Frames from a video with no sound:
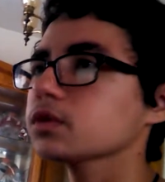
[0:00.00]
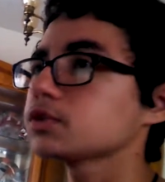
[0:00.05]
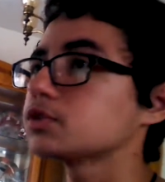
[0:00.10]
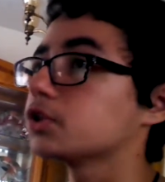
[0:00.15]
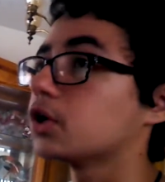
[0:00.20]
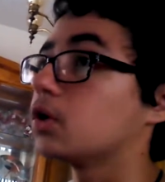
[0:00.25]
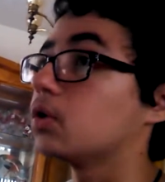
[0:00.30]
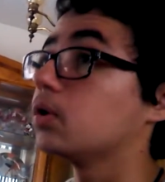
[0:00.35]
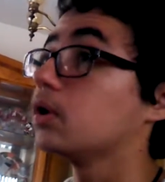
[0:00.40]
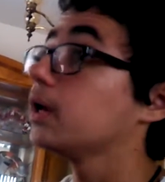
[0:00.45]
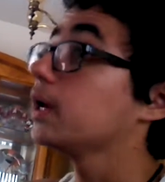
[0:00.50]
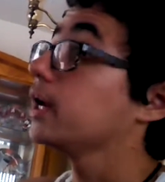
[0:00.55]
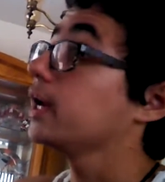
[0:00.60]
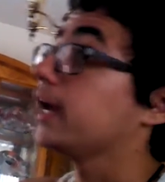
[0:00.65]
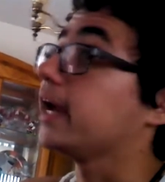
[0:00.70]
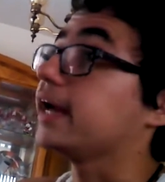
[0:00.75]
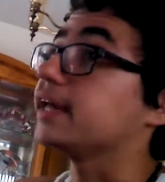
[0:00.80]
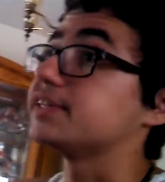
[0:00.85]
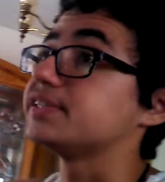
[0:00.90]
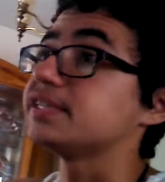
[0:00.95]
So
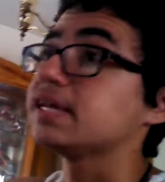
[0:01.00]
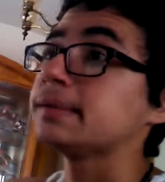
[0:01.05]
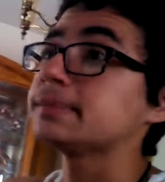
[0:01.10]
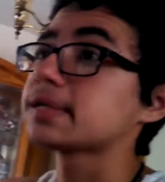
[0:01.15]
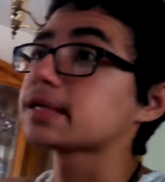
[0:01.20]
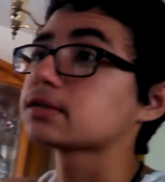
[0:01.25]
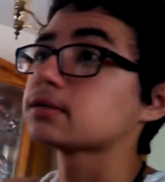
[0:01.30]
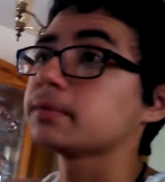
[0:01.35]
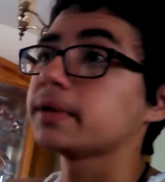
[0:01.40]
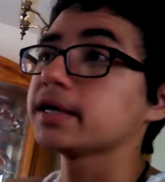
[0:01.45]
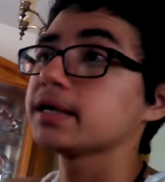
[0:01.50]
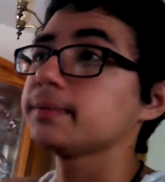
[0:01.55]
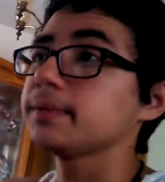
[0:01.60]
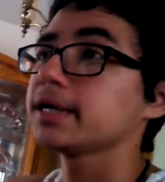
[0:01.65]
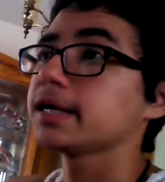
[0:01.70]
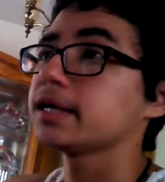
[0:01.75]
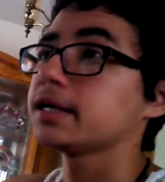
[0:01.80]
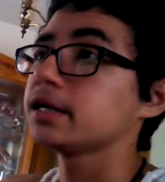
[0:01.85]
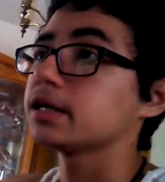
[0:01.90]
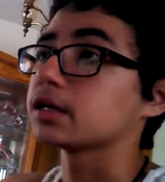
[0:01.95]
it seems like we might be
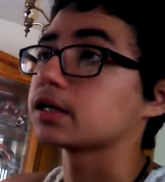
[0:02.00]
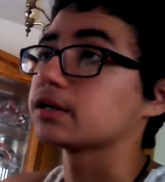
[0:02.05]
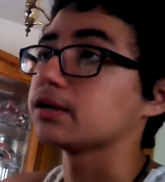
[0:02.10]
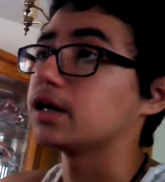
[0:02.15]
getting